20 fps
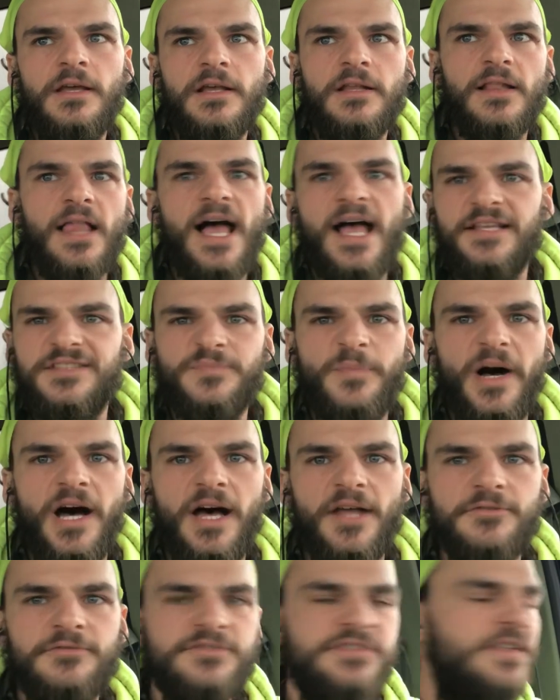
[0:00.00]
glass
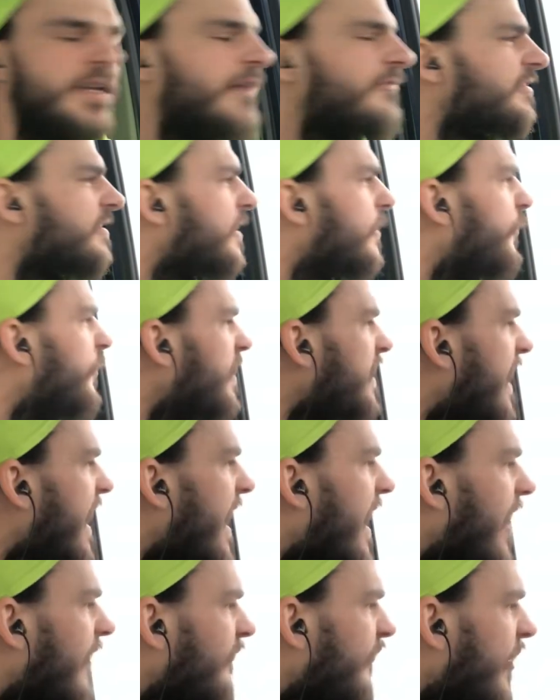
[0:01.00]
bottles, and everything we
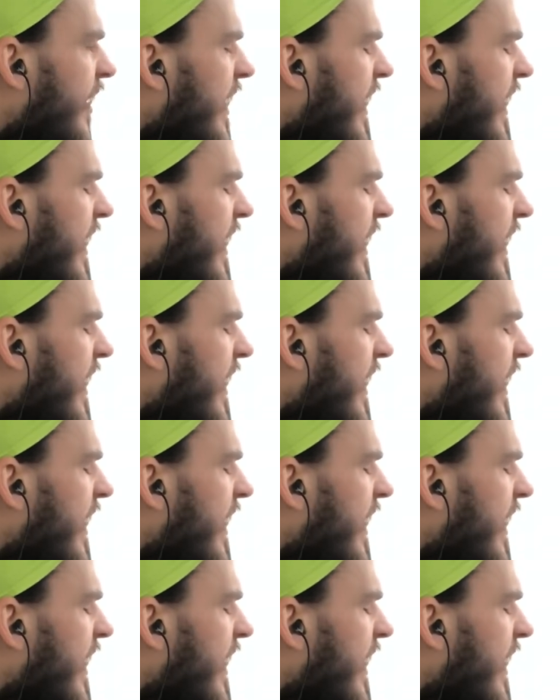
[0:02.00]
have.